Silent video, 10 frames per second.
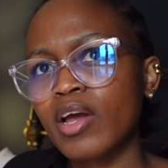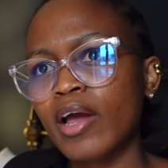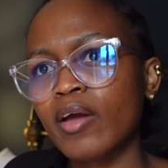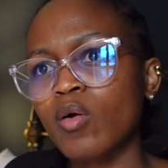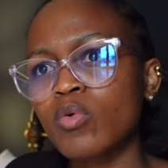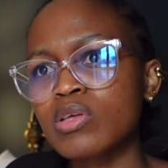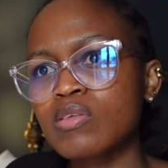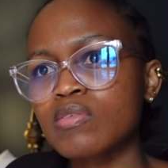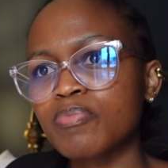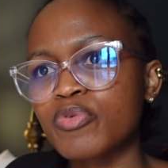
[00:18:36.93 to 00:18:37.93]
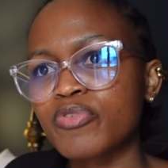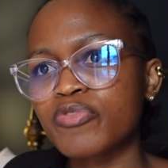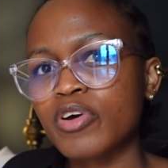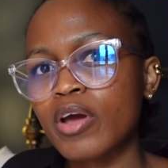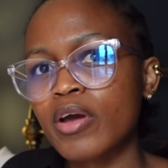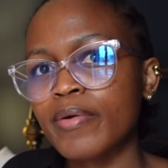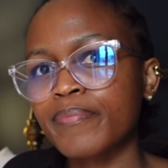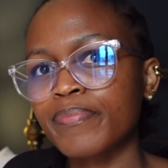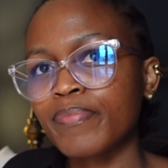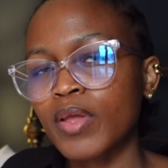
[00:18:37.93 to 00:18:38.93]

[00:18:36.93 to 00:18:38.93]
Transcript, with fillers: i always prefer